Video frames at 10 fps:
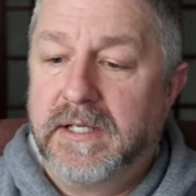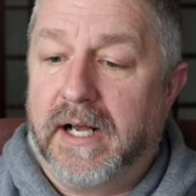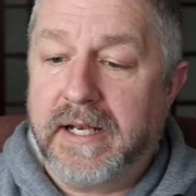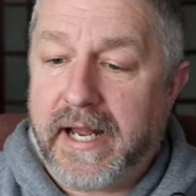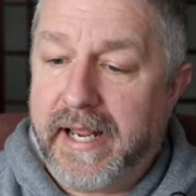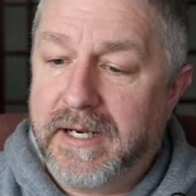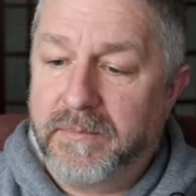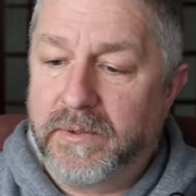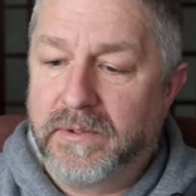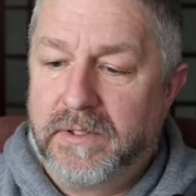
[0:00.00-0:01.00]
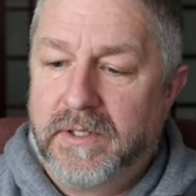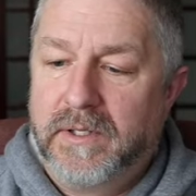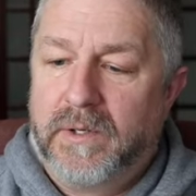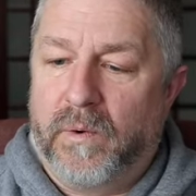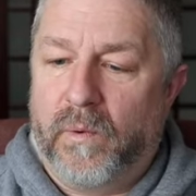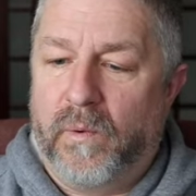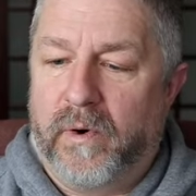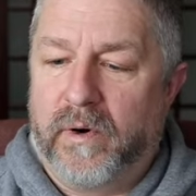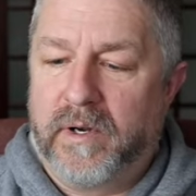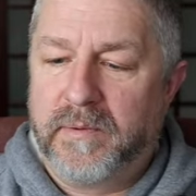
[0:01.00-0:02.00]
An animal
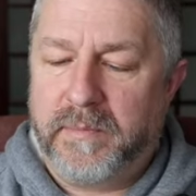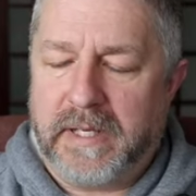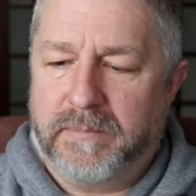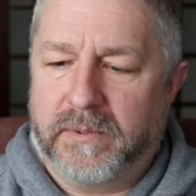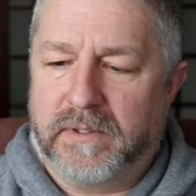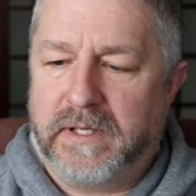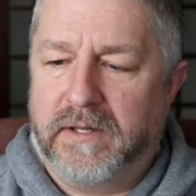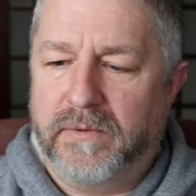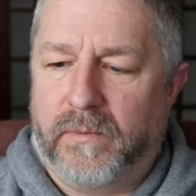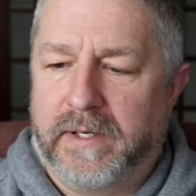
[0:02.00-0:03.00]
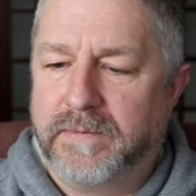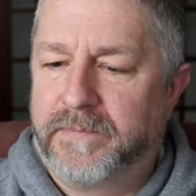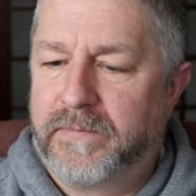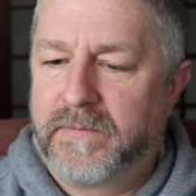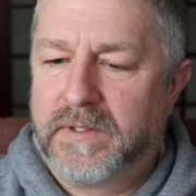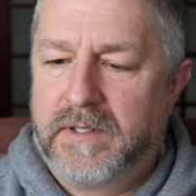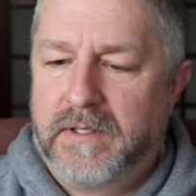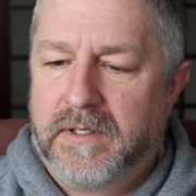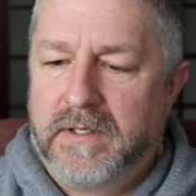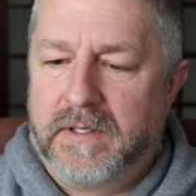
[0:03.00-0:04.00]
or people, either one.
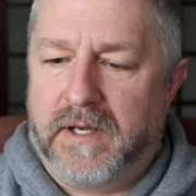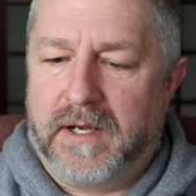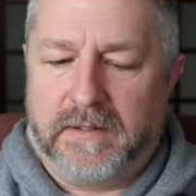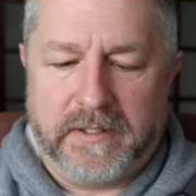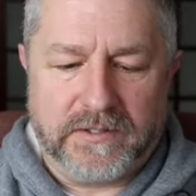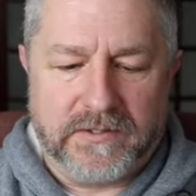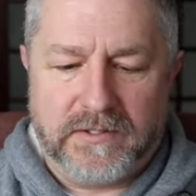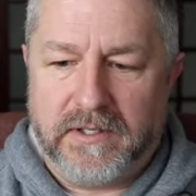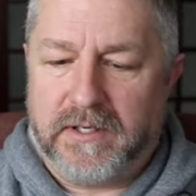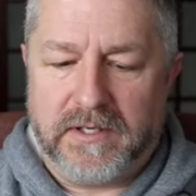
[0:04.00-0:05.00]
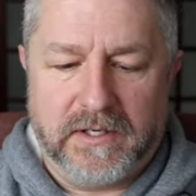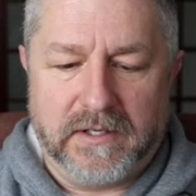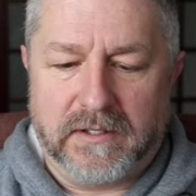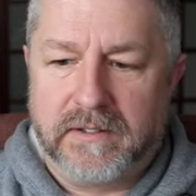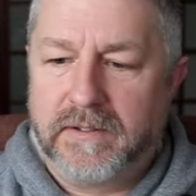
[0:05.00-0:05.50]
Uh, let's see here.